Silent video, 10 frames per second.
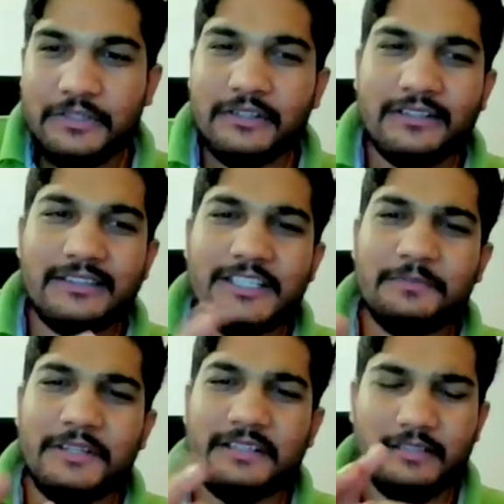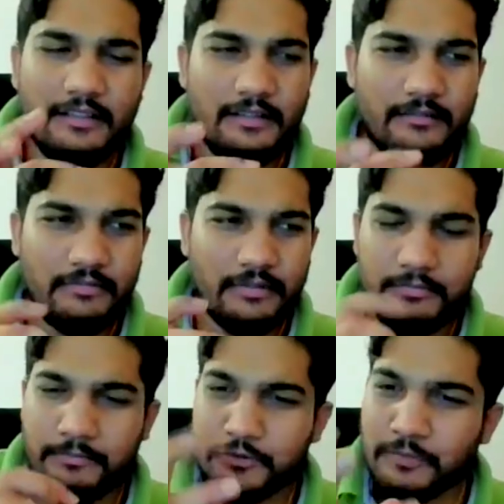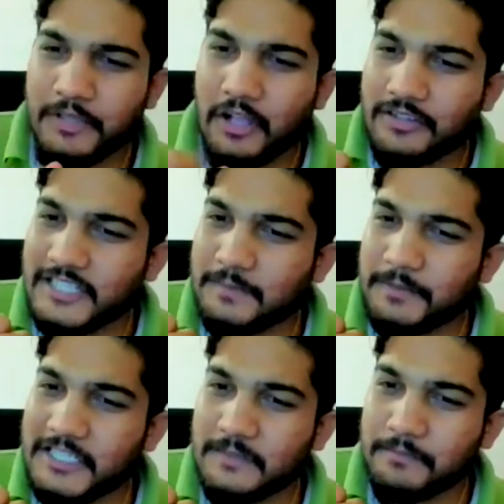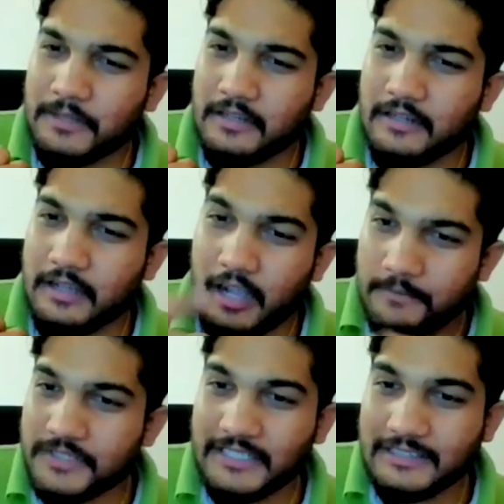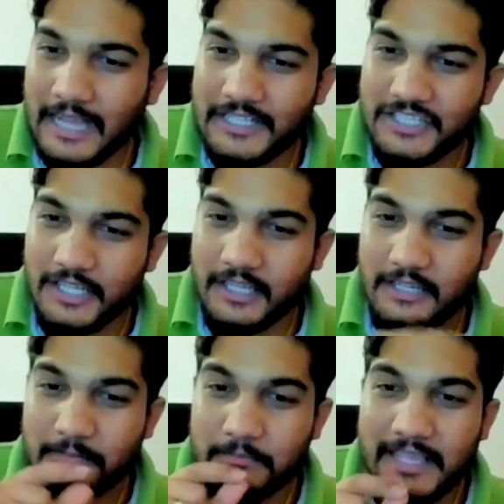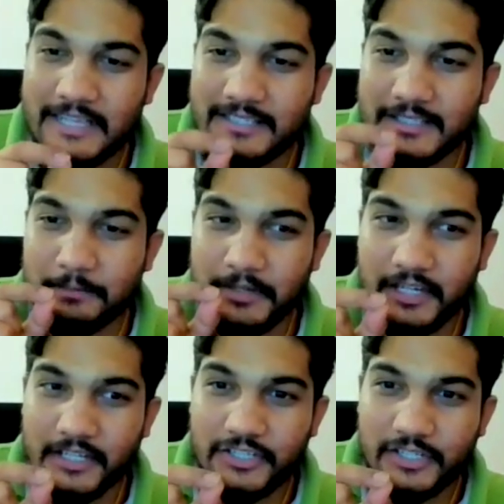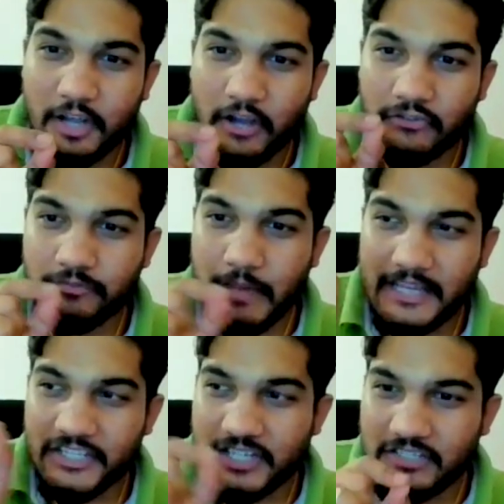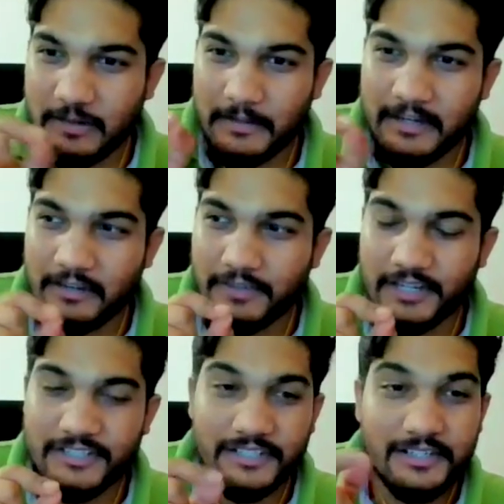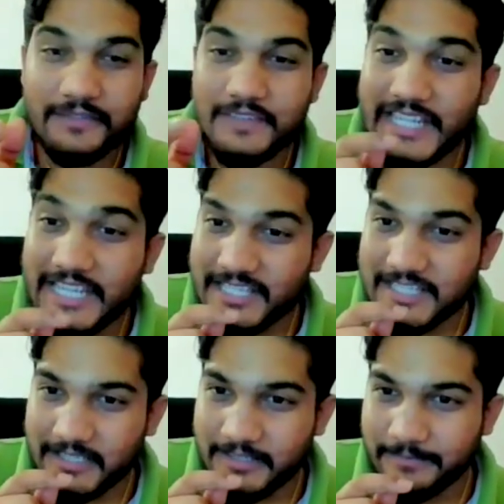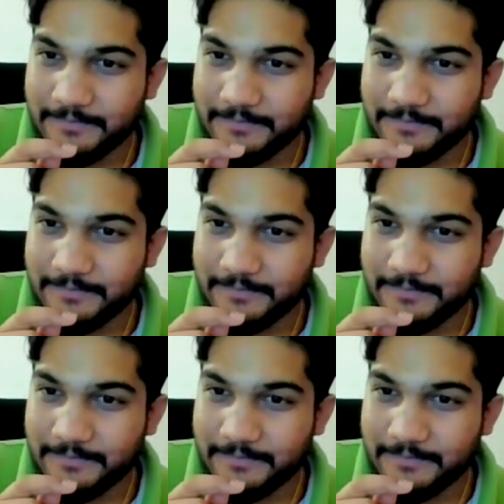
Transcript: So, you know, this, uh, so because this principle comes in Tajik, it makes the prediction of marriage, extramarital affair, etc. very easy,